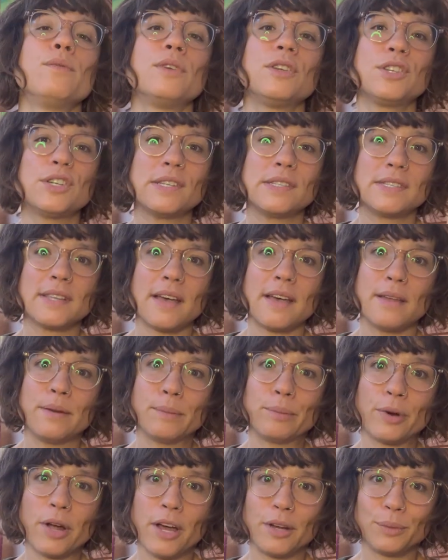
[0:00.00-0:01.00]
which is
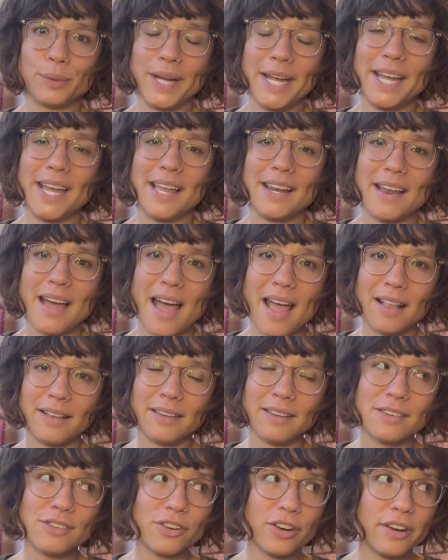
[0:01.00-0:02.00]
on Broadway and
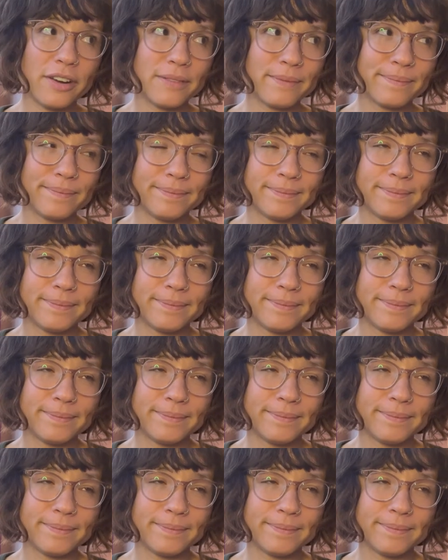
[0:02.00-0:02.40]
Highlander.